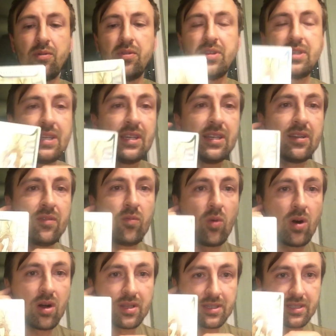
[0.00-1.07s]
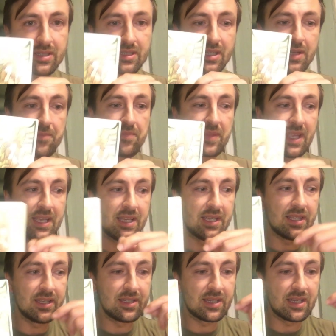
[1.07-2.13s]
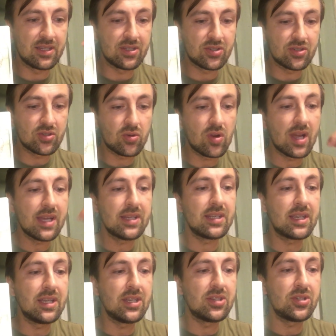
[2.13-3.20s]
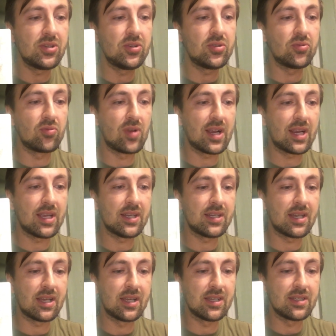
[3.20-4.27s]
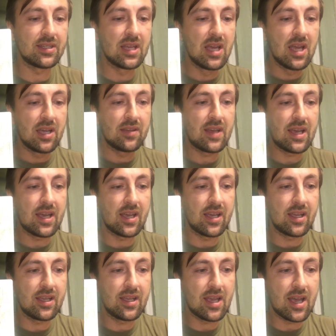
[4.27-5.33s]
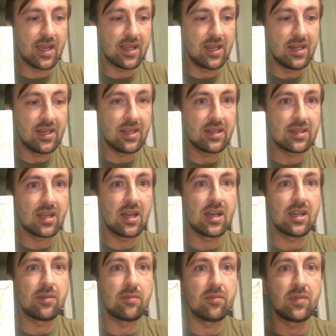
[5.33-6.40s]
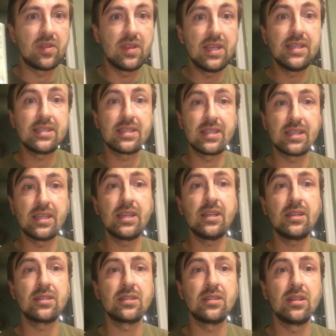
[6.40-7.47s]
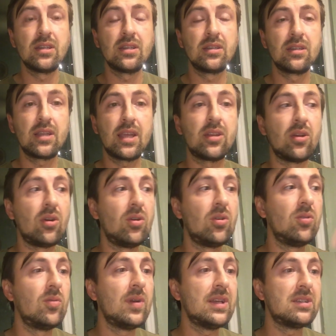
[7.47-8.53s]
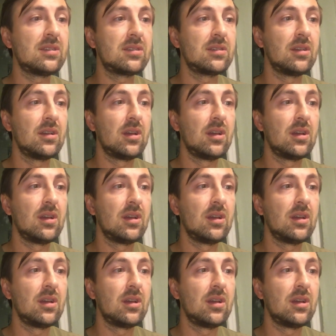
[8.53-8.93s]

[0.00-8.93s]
the Ten of Wands is trying to get you to recognize that at any time these things can always